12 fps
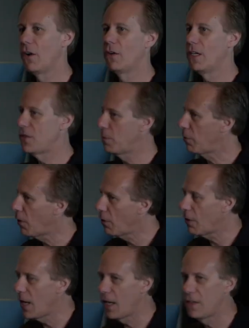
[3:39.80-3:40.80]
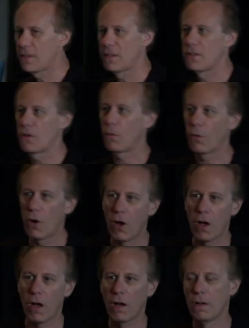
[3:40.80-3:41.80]
Is it ProRes? Is it
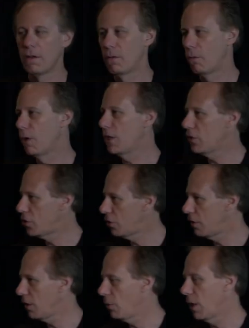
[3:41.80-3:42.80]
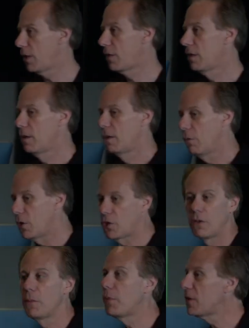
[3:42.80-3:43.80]
RAW? What are you shooting with? What's
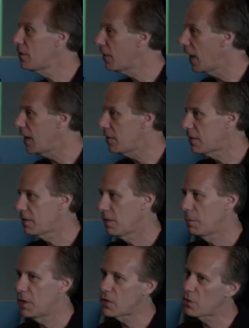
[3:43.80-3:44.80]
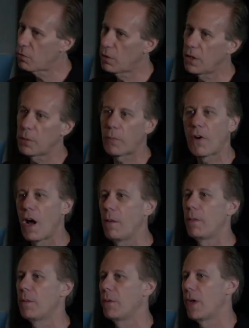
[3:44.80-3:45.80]
your input device? I mean, this is really the
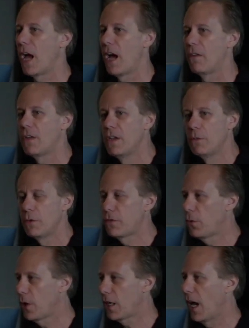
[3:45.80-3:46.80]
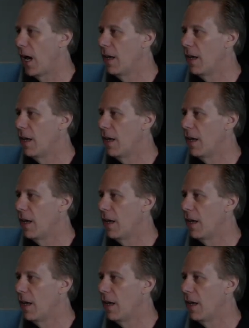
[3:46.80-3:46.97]
problem that we have with 4K.